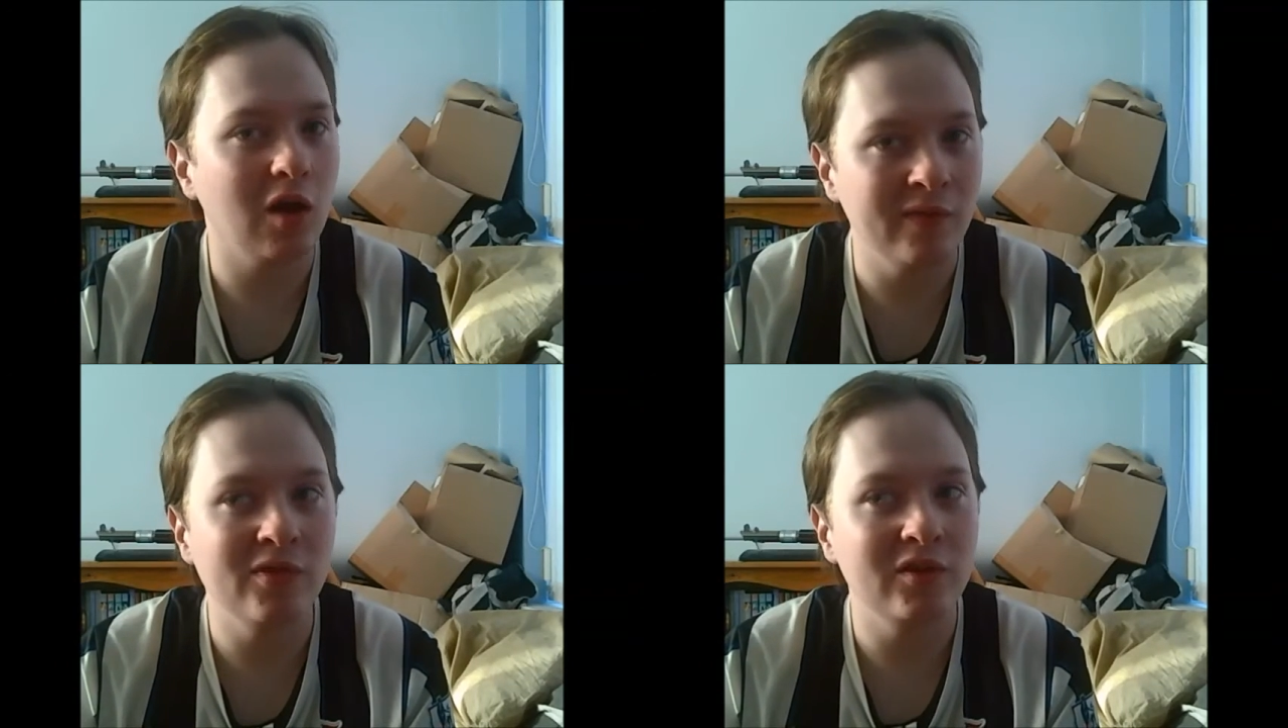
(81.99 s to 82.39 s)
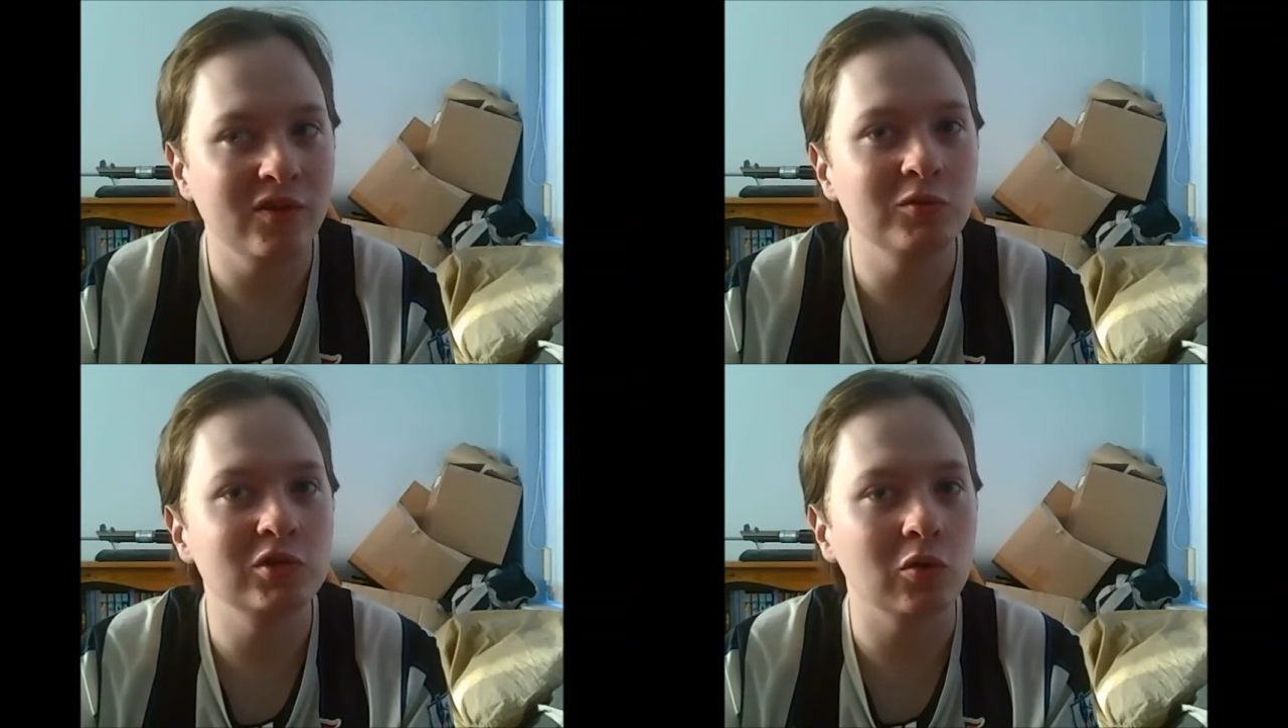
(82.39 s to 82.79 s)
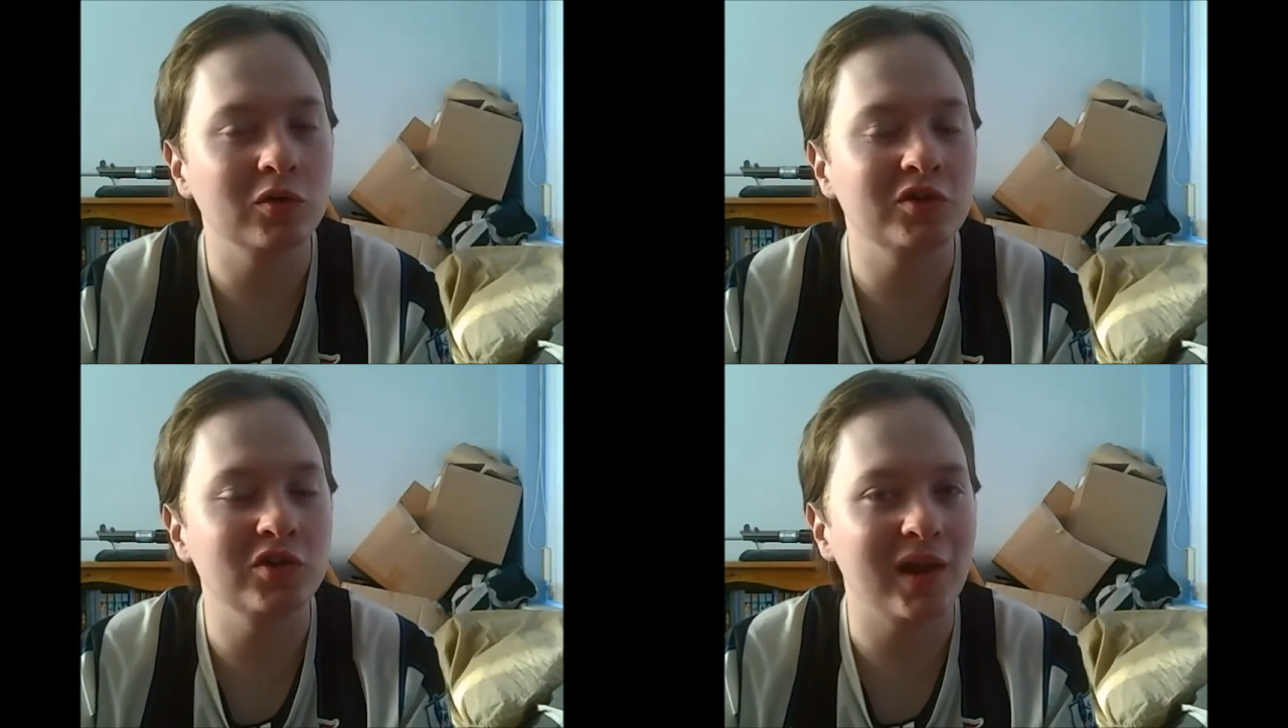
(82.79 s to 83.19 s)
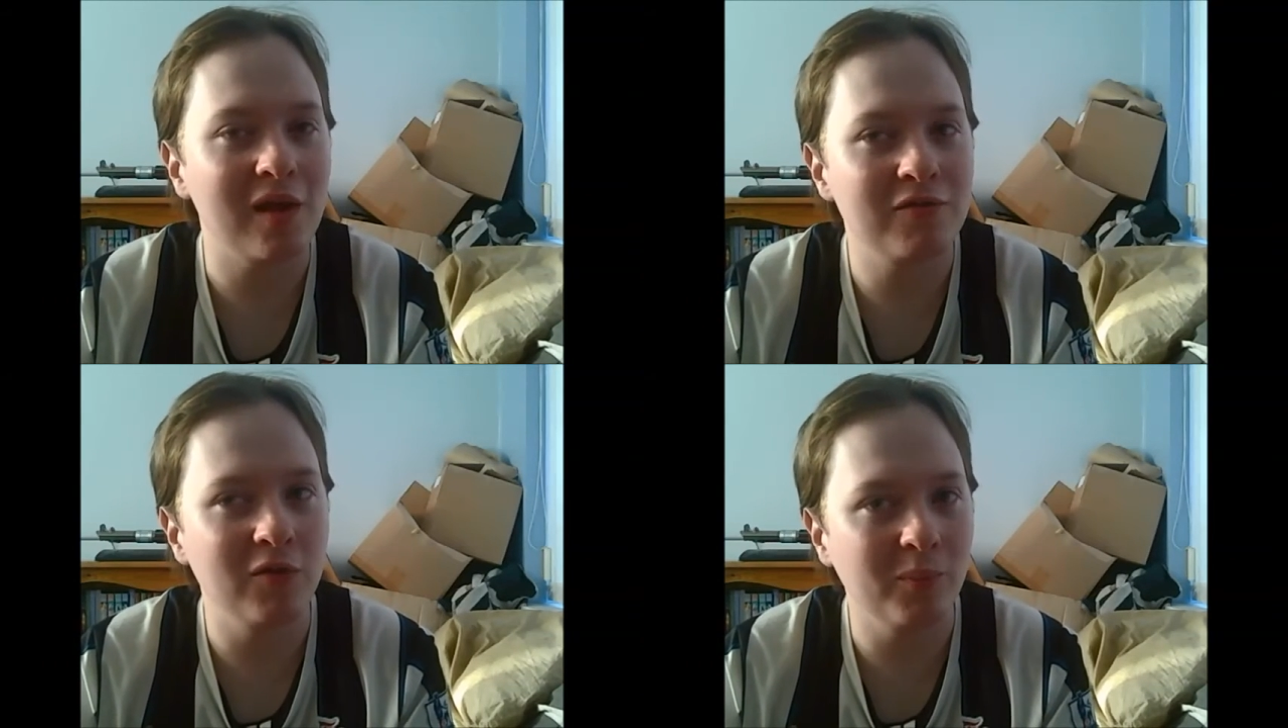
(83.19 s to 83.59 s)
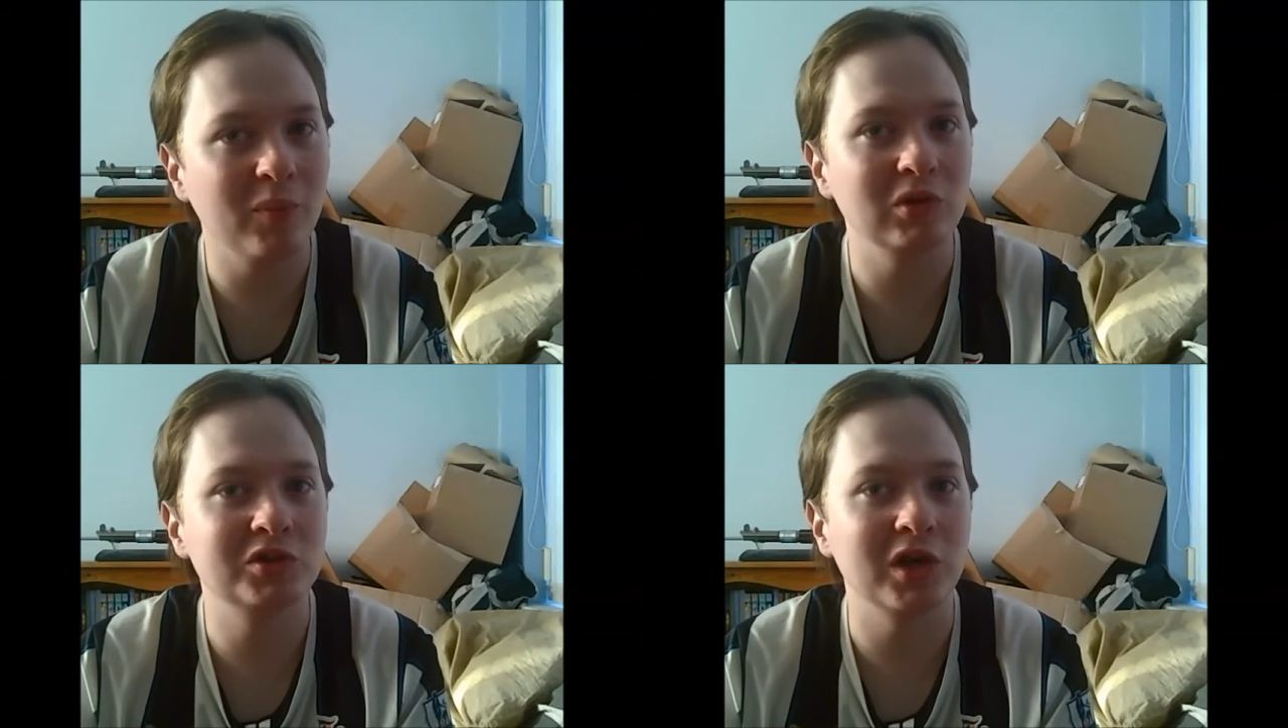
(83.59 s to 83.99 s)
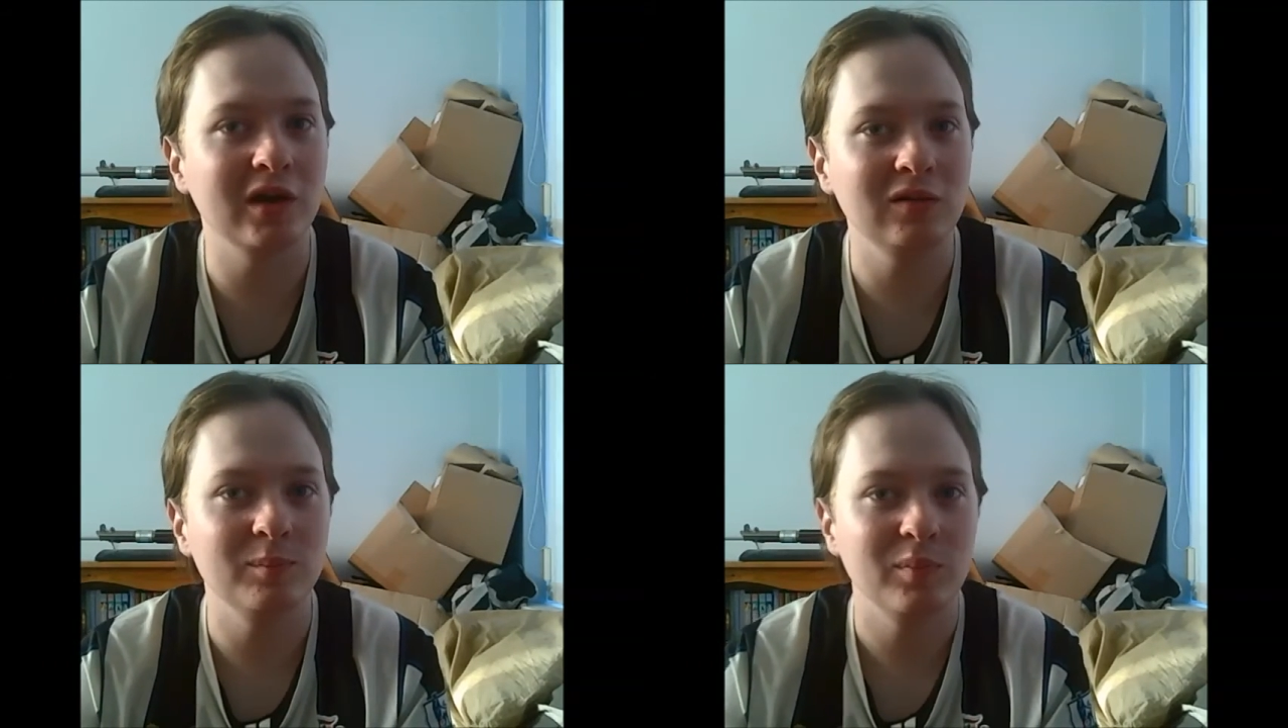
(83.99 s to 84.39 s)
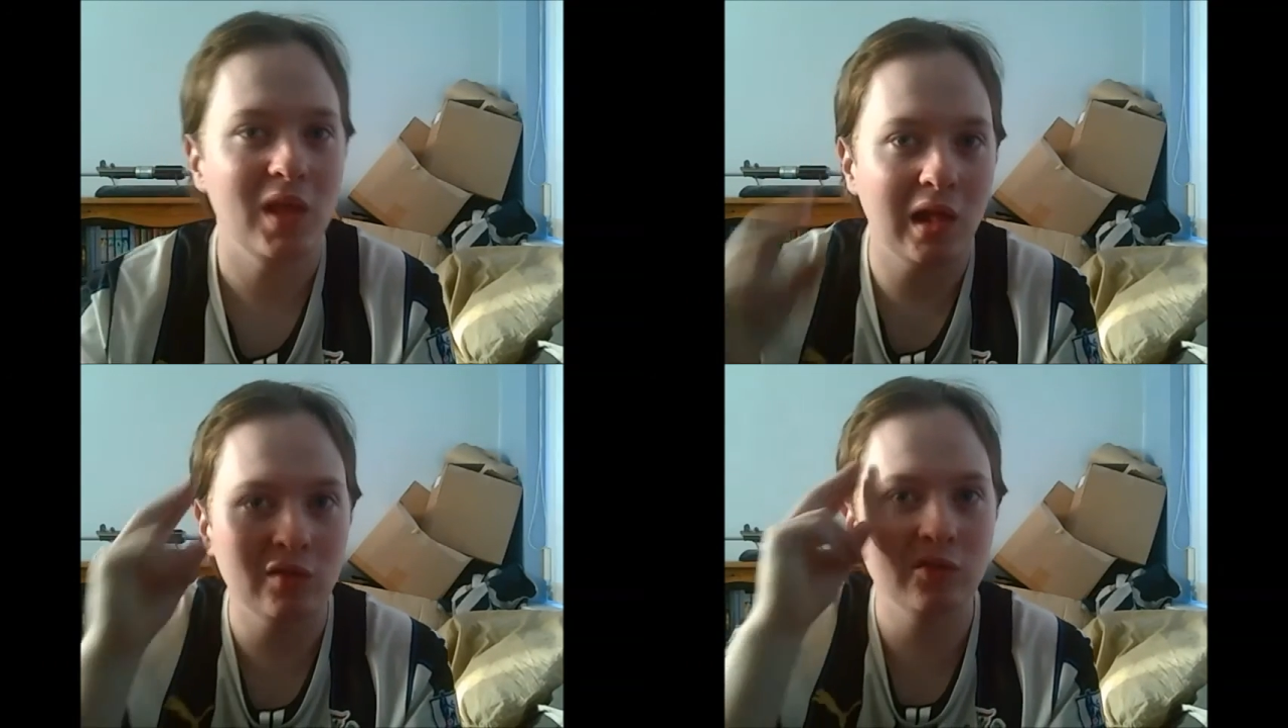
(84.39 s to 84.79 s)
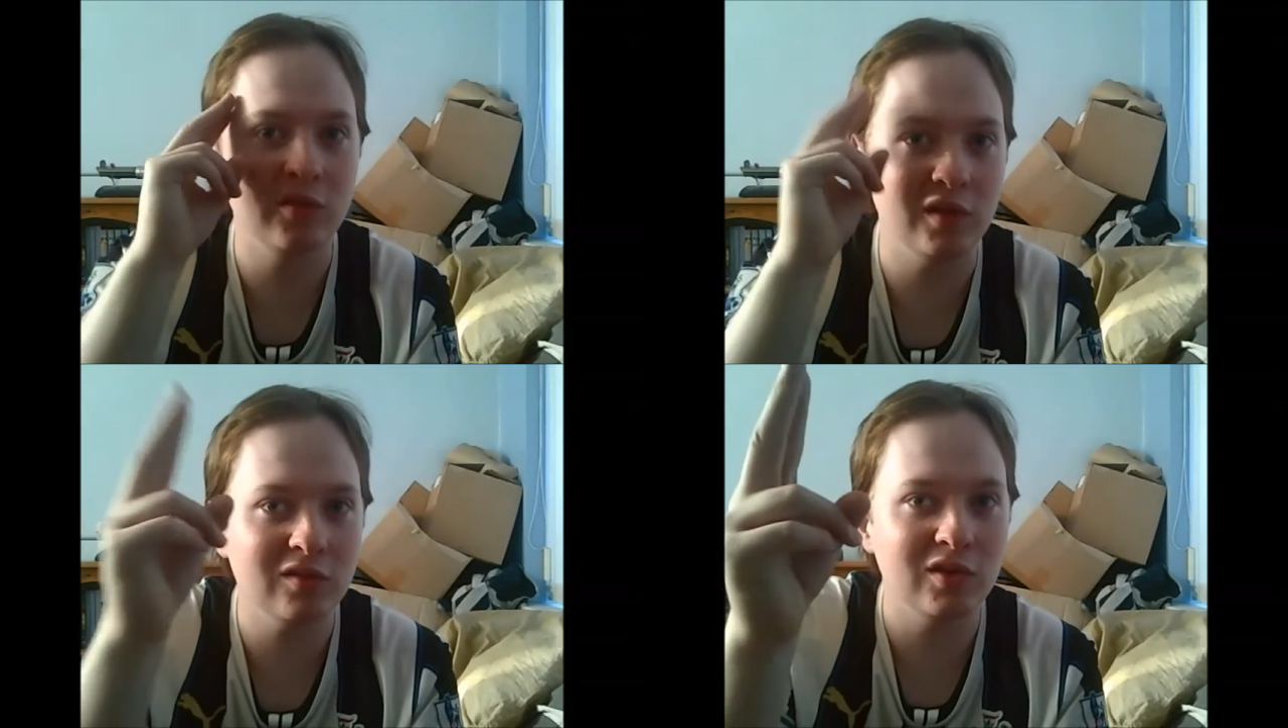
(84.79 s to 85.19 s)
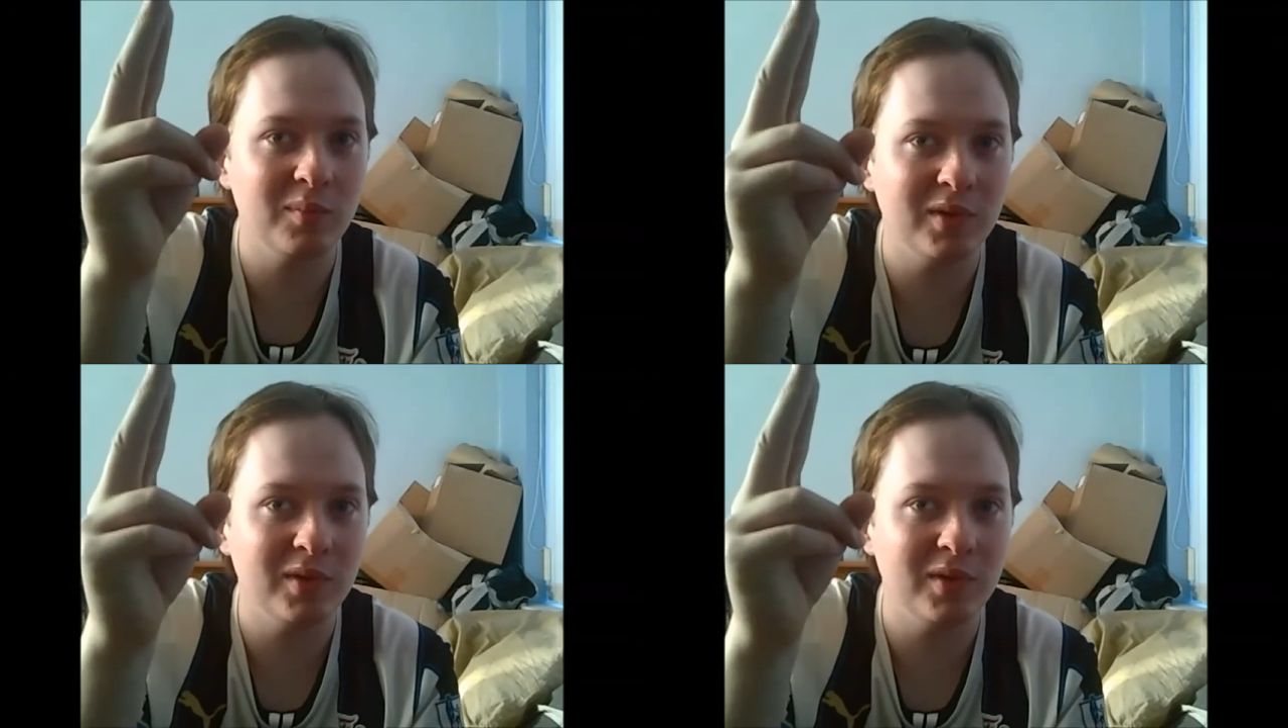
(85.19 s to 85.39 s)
on the new Geordie Jedi Football channel. I'll see you in a